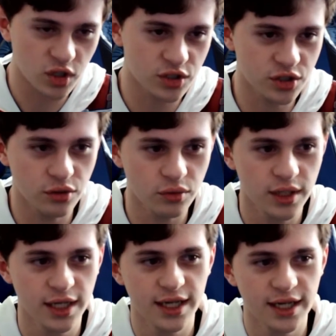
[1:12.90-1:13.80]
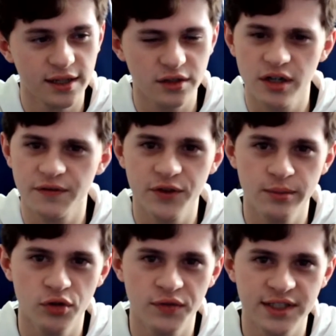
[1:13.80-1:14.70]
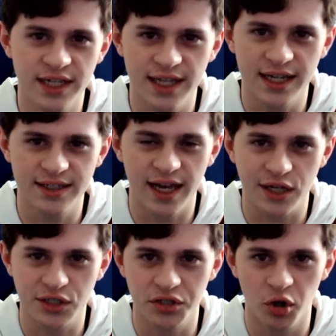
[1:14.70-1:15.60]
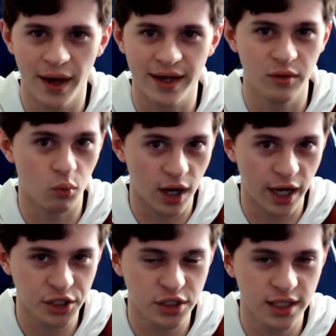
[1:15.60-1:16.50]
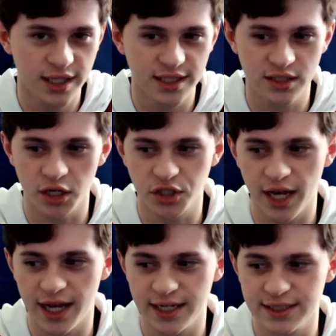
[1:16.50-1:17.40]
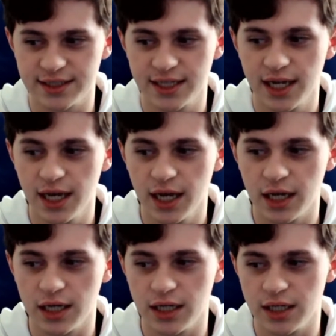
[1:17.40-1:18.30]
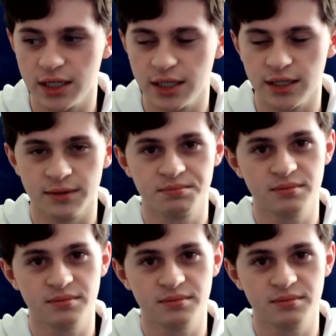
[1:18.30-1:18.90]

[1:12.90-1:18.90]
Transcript: So there are a few movies I'd like to actually go back and watch, such as uh,